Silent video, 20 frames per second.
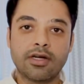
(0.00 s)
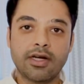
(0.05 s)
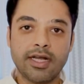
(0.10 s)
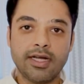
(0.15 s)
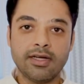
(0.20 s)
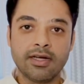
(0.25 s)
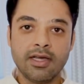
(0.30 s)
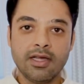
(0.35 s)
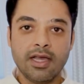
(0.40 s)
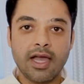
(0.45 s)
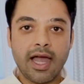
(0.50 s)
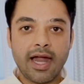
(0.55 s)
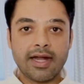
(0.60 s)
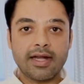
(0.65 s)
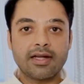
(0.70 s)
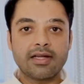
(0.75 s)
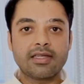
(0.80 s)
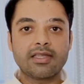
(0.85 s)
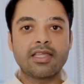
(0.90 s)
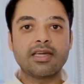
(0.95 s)
right?
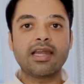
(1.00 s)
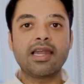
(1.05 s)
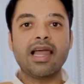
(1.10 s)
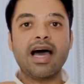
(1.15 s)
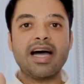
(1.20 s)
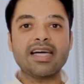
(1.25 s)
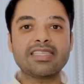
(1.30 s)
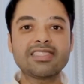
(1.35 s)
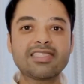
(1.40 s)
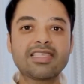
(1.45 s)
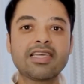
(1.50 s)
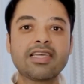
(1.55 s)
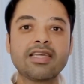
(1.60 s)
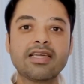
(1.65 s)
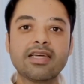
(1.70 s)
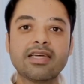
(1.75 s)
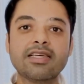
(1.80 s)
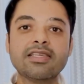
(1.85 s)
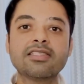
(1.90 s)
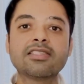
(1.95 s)
And the last
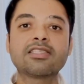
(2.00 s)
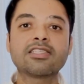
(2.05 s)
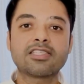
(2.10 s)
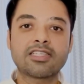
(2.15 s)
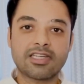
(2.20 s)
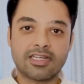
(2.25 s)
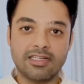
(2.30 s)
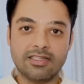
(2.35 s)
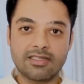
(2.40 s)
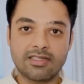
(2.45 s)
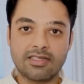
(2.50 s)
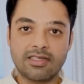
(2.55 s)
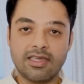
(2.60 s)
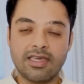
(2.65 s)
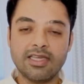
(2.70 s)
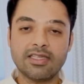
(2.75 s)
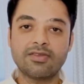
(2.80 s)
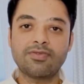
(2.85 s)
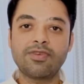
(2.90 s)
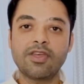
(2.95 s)
thing is stress.
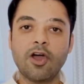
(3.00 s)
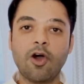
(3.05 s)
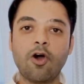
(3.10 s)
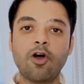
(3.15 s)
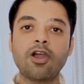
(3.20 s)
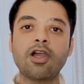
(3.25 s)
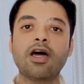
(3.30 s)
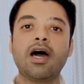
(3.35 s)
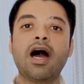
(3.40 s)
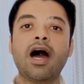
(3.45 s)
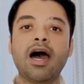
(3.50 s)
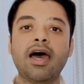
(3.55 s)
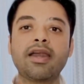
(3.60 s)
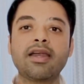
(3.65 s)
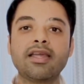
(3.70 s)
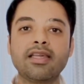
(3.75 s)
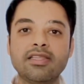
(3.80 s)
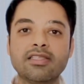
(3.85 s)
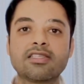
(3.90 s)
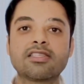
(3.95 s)
Yes, we all are
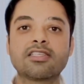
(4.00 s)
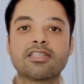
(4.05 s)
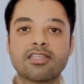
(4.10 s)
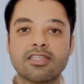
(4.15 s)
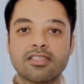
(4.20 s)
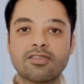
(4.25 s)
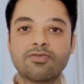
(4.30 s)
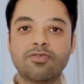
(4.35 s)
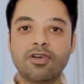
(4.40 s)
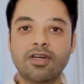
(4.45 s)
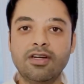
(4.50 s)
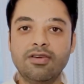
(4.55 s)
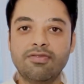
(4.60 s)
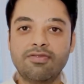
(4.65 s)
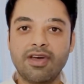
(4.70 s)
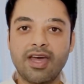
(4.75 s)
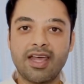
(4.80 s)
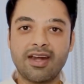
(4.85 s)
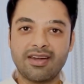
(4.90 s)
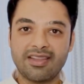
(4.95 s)
in stress world,
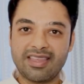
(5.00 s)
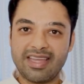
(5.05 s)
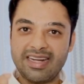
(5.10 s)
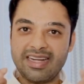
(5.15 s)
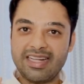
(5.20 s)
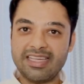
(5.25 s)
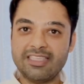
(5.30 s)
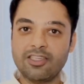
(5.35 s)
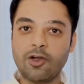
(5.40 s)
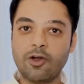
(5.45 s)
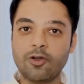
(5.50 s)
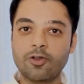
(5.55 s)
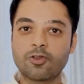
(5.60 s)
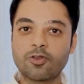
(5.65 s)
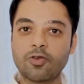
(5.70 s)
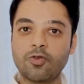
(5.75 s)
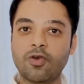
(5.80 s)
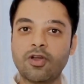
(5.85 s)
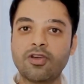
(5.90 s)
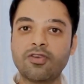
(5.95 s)
where that is
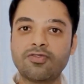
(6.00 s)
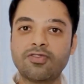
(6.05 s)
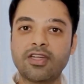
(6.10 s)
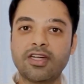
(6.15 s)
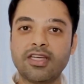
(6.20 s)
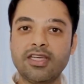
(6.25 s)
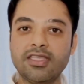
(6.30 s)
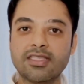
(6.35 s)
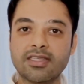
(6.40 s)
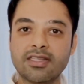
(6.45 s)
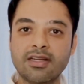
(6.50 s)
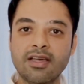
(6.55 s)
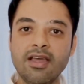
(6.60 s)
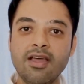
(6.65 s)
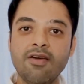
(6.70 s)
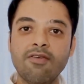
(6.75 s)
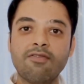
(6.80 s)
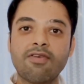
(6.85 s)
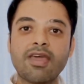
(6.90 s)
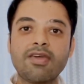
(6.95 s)
also one of the reasons
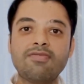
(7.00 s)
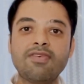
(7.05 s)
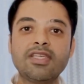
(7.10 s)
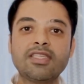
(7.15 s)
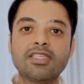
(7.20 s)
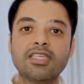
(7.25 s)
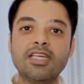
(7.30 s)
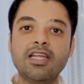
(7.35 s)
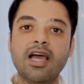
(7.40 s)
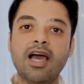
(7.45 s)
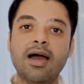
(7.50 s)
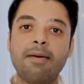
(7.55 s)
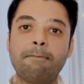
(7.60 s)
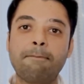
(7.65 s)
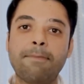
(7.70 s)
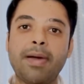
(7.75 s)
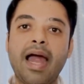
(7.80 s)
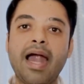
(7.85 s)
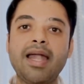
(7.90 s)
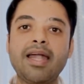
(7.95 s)
why we see a
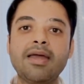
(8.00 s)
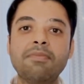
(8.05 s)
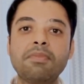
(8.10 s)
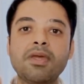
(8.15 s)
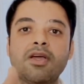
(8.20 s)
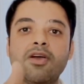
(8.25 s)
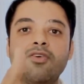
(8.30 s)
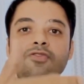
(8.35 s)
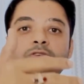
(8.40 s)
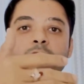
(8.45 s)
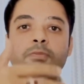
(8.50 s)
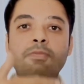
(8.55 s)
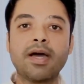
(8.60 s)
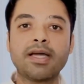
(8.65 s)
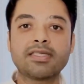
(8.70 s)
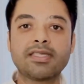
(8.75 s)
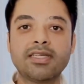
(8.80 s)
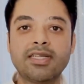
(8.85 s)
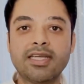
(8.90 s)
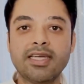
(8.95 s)
pandemic of
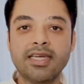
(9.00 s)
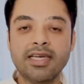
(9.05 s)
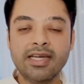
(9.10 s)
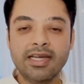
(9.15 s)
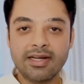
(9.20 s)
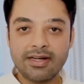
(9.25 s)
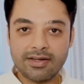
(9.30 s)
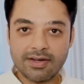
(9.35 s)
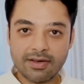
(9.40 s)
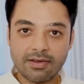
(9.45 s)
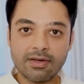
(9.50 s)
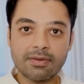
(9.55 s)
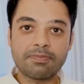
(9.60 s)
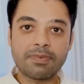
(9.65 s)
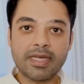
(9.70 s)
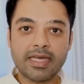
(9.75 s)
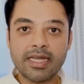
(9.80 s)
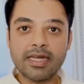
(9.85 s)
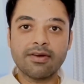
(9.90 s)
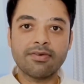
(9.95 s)
obesity
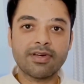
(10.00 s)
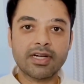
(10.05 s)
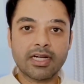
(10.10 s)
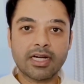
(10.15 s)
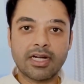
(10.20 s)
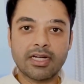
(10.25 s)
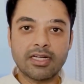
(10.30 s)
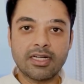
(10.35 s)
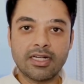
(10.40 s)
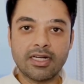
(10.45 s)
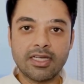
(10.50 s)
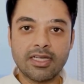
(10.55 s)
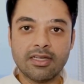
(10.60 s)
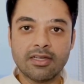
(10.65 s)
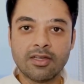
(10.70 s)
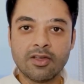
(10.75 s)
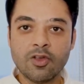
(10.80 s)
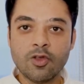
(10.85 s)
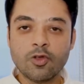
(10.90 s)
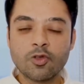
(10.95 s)
developing in our country.
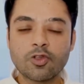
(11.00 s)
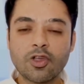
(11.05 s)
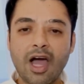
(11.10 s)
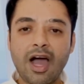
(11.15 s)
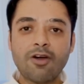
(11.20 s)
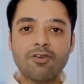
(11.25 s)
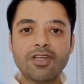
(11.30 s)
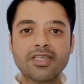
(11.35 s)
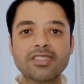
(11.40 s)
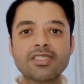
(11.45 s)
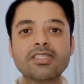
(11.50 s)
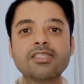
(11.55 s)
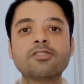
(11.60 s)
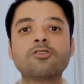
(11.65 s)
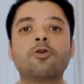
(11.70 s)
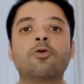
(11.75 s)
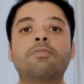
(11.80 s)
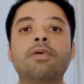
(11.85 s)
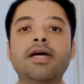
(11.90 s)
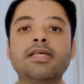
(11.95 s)
So how does
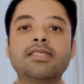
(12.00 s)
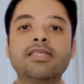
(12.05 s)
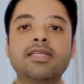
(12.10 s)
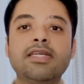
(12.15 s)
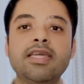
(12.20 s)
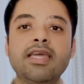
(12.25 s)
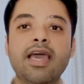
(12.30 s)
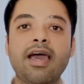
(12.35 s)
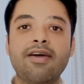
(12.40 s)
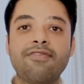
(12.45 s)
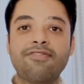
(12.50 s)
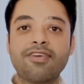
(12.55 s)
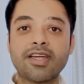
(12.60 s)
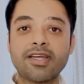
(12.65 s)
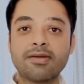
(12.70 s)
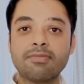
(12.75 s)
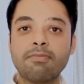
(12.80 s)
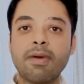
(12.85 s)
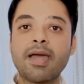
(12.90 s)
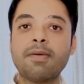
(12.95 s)
this obesity
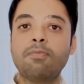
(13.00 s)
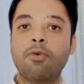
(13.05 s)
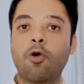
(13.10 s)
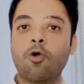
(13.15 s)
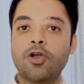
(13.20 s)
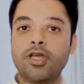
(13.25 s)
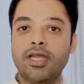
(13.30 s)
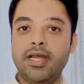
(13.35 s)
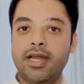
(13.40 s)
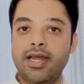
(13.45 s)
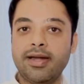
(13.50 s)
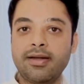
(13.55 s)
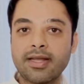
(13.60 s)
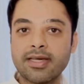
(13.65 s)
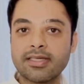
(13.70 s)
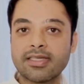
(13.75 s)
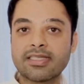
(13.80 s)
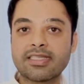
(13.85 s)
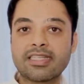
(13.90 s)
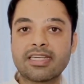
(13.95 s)
affect my body? Let
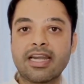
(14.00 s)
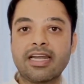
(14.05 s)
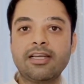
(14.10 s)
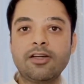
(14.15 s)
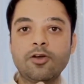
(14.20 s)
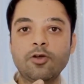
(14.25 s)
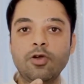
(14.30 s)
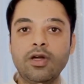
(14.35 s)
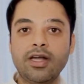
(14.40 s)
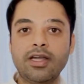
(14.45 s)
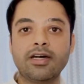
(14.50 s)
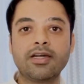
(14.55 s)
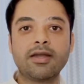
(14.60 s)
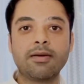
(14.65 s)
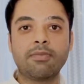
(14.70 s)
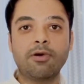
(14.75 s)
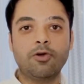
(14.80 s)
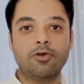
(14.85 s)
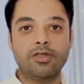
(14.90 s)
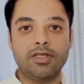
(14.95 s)
us try to learn
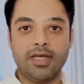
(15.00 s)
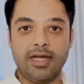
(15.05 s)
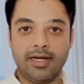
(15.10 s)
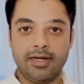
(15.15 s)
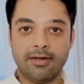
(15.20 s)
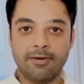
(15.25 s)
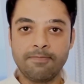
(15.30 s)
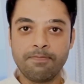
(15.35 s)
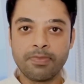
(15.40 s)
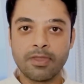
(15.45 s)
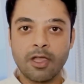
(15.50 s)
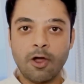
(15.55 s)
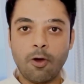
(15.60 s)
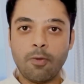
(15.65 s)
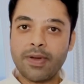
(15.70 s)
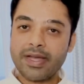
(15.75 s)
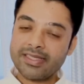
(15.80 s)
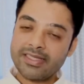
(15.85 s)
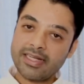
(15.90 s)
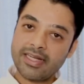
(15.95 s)
about that.
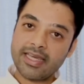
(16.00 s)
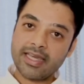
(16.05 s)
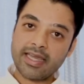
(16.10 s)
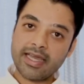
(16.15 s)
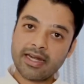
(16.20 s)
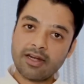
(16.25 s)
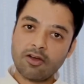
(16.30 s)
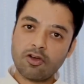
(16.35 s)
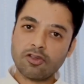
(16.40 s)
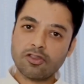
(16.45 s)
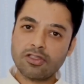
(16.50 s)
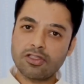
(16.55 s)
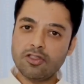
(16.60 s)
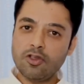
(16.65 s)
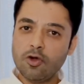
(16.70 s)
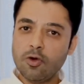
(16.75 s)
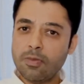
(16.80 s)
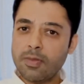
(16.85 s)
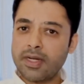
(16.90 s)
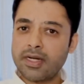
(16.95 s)
Obesity can cause
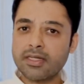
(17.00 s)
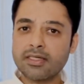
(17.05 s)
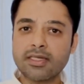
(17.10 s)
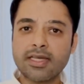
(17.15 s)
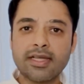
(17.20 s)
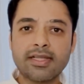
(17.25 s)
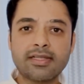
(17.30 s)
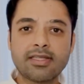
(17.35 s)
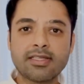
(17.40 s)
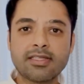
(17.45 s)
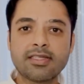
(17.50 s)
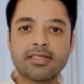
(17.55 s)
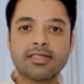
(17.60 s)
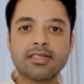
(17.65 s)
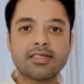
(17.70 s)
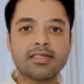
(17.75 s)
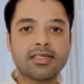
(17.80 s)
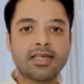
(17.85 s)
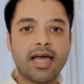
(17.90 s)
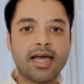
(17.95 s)
numerous health
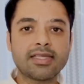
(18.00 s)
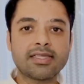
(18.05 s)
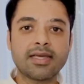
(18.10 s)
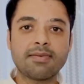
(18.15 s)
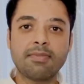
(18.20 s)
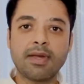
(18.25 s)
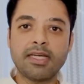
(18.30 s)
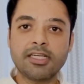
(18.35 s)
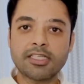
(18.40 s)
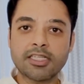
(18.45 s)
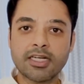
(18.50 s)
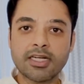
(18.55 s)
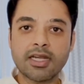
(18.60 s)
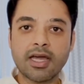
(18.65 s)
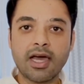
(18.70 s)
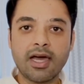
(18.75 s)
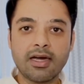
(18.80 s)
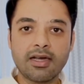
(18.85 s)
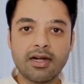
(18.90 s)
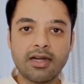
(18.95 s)
diseases, as I mentioned
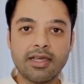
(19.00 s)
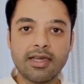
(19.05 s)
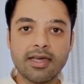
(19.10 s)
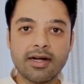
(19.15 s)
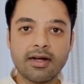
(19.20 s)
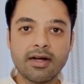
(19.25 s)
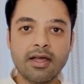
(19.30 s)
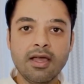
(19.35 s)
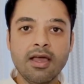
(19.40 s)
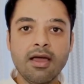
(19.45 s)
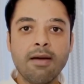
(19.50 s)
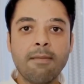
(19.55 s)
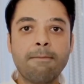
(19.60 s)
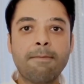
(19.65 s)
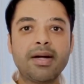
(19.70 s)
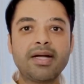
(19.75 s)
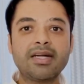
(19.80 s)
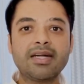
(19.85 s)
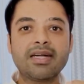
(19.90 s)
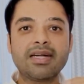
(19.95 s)
earlier,
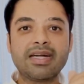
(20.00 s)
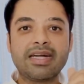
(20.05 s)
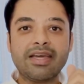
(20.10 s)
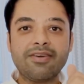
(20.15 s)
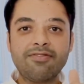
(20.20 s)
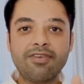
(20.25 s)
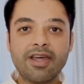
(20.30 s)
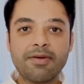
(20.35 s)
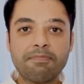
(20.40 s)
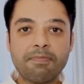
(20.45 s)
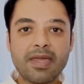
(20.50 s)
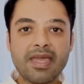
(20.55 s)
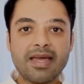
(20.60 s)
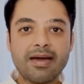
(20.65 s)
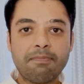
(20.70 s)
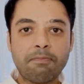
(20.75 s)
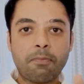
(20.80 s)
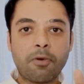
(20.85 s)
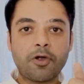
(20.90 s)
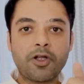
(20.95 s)
but developing a
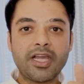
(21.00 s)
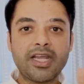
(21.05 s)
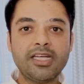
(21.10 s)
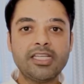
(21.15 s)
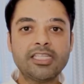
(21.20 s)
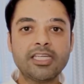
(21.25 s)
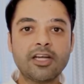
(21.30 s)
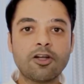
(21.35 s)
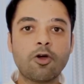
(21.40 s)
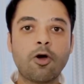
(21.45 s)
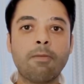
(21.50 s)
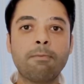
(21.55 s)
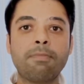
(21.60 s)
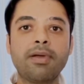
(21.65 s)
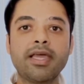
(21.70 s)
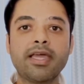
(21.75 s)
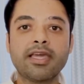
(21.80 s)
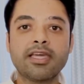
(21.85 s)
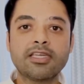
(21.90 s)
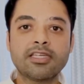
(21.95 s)
potential
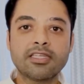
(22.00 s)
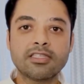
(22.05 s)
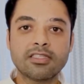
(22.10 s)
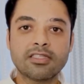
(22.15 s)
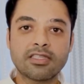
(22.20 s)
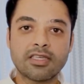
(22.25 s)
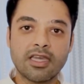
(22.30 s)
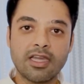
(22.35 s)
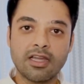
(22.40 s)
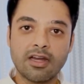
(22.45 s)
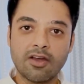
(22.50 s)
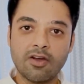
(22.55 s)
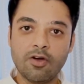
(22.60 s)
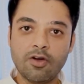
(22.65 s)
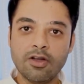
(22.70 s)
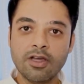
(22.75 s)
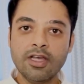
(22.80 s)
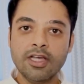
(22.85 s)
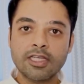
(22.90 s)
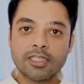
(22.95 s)
complications
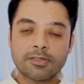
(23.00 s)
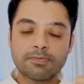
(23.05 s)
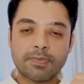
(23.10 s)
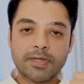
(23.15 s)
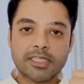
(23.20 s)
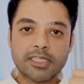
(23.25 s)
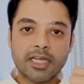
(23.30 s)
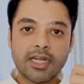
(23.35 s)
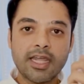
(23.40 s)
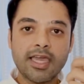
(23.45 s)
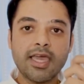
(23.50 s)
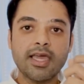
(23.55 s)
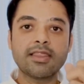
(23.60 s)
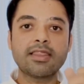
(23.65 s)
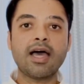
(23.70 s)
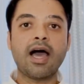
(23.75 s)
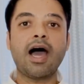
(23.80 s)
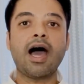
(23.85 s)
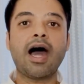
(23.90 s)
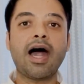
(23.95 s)
include especially
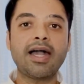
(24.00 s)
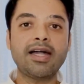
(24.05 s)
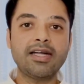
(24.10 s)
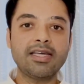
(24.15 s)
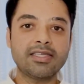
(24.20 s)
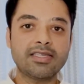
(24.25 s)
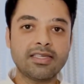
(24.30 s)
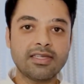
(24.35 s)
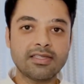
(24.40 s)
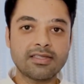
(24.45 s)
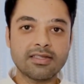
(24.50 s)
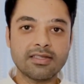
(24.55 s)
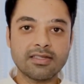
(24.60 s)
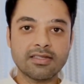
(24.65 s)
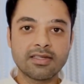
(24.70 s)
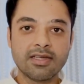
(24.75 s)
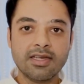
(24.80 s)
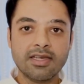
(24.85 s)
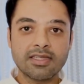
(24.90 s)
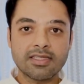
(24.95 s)
the heart
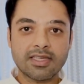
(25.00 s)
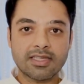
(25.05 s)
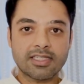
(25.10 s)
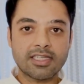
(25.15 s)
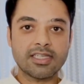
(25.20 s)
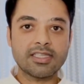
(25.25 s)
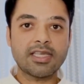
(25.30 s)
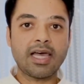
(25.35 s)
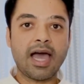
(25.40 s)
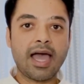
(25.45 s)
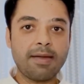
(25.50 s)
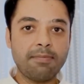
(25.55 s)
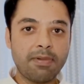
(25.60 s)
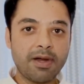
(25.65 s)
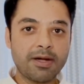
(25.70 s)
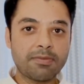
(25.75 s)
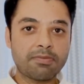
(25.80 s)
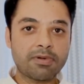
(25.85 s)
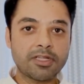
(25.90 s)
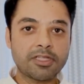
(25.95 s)
diseases such as high
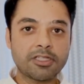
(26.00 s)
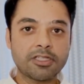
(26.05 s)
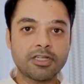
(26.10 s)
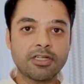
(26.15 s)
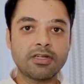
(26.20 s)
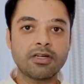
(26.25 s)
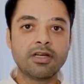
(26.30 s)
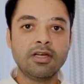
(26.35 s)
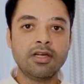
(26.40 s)
blood pressure,